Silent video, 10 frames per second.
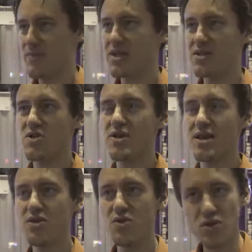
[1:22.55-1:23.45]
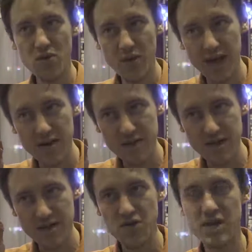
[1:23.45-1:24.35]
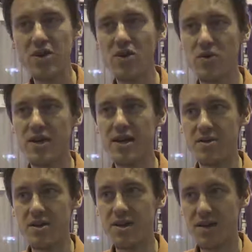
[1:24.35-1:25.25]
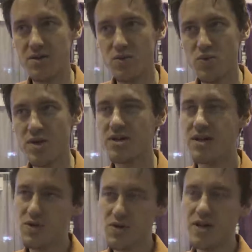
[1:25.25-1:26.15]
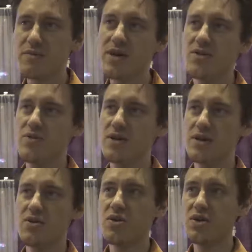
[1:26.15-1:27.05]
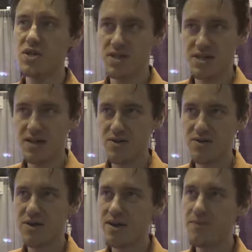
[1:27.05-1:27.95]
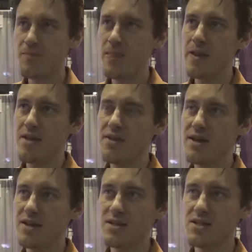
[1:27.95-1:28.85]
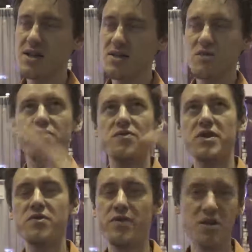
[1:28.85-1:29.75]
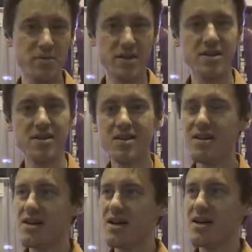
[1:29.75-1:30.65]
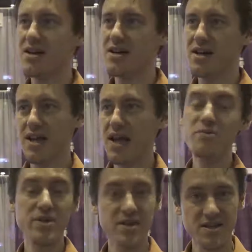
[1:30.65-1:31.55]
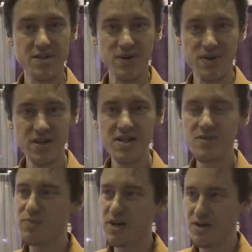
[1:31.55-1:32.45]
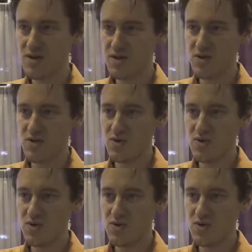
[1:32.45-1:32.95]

And so then you have this, you hear that really, you're trying to make a really gorgeous sound that is kind of developing an ambient experience, but also